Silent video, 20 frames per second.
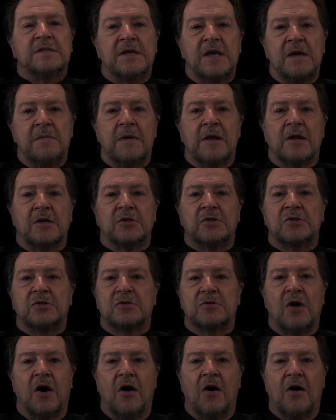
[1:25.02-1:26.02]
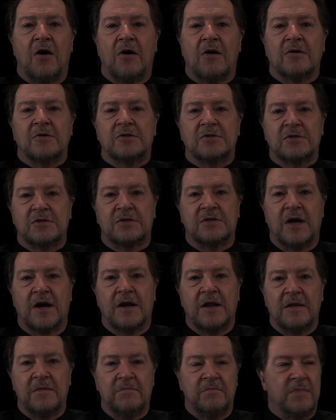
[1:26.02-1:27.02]
see him at a
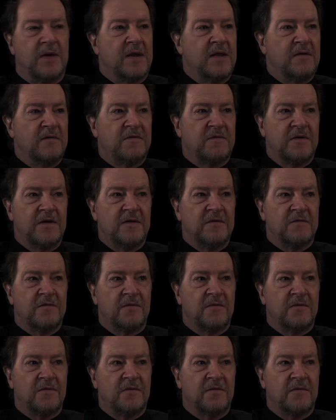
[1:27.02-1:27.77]
star-studded benefit